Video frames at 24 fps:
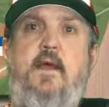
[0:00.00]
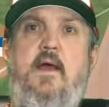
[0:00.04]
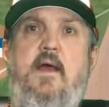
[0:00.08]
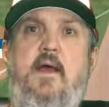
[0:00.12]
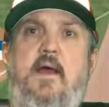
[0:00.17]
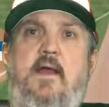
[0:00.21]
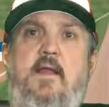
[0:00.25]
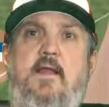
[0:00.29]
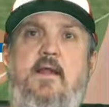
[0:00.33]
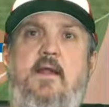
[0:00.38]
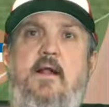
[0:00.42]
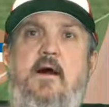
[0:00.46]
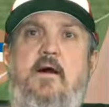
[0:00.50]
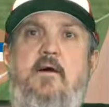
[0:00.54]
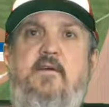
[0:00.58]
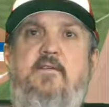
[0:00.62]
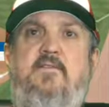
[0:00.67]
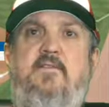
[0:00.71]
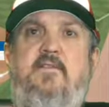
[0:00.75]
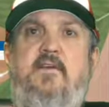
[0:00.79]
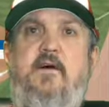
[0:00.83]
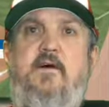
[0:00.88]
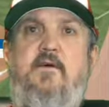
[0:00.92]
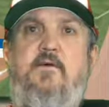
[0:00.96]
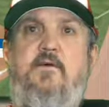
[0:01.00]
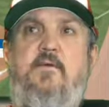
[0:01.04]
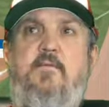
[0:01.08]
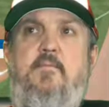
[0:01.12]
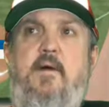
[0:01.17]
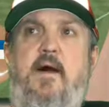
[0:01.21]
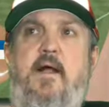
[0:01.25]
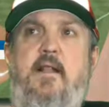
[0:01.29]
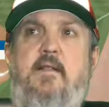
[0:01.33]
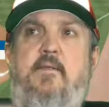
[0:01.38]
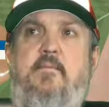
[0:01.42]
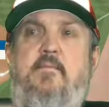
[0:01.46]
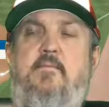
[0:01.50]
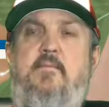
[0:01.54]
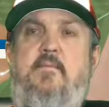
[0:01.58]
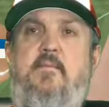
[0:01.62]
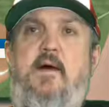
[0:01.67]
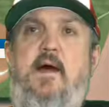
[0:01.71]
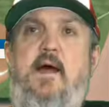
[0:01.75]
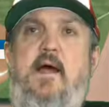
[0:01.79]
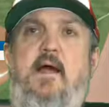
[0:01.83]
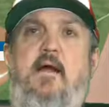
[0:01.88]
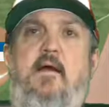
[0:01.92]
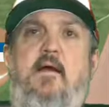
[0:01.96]
And it also, in my
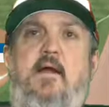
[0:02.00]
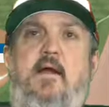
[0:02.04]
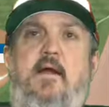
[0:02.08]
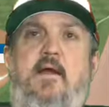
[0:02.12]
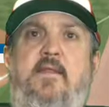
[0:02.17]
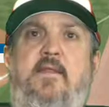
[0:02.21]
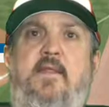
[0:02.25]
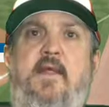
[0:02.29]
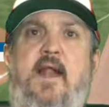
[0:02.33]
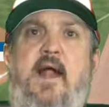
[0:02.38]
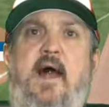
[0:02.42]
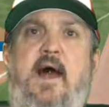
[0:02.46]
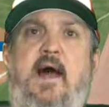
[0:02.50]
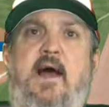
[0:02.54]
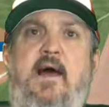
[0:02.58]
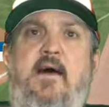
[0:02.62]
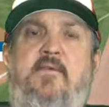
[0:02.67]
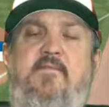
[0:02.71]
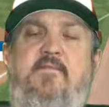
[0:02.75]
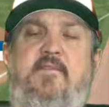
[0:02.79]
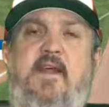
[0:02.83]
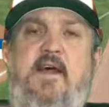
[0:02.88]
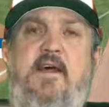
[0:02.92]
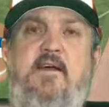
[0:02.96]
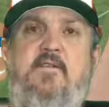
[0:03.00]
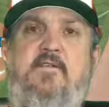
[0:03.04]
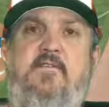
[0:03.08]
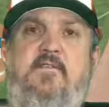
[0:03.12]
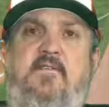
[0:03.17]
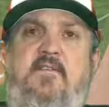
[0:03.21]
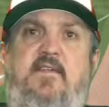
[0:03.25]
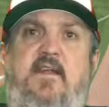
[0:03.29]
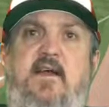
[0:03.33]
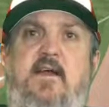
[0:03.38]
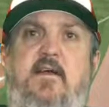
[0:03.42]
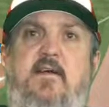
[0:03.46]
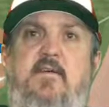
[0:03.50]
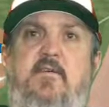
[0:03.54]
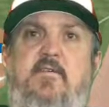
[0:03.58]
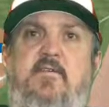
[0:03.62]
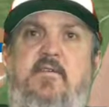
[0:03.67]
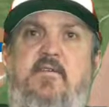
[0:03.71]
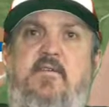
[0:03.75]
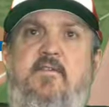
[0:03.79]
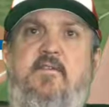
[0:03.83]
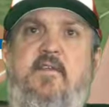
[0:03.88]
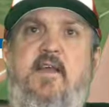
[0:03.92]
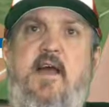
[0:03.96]
area that I have
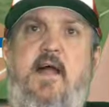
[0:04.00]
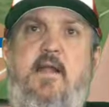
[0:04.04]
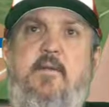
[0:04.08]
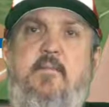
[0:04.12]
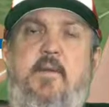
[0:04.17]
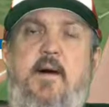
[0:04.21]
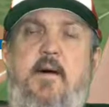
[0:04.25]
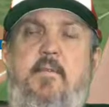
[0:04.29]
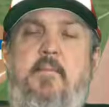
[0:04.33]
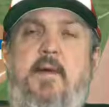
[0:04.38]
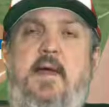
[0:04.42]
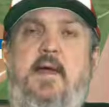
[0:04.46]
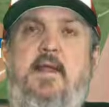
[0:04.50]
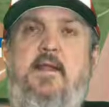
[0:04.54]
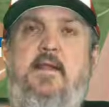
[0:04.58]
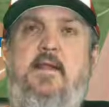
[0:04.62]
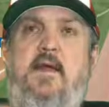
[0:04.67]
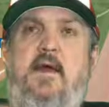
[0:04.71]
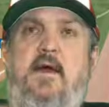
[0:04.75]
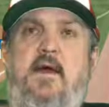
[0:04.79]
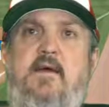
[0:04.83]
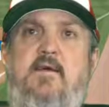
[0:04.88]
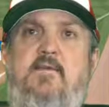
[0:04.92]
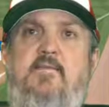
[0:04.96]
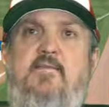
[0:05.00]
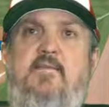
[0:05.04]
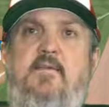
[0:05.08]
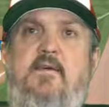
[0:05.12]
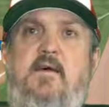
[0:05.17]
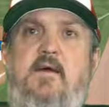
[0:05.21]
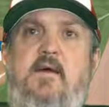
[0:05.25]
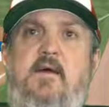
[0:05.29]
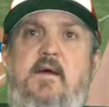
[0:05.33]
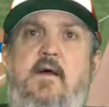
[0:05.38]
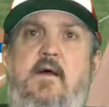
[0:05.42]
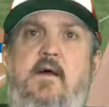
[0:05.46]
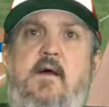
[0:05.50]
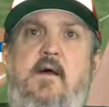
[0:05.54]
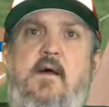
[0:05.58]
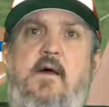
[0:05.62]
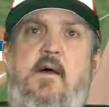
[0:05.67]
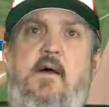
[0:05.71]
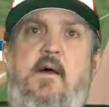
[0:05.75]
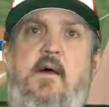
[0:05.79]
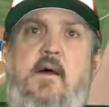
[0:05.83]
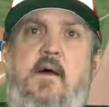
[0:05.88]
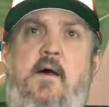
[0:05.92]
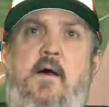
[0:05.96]
downstairs, it's kind of my man cave,
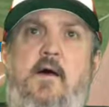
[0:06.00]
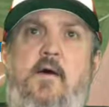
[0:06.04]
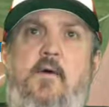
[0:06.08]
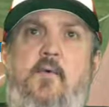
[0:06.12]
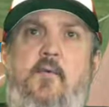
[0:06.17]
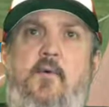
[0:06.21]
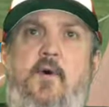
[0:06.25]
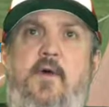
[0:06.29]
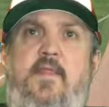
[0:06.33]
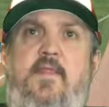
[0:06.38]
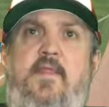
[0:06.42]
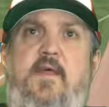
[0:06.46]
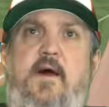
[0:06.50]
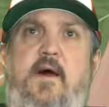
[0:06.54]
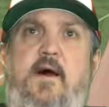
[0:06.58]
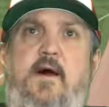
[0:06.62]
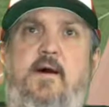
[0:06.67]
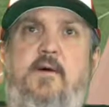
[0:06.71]
with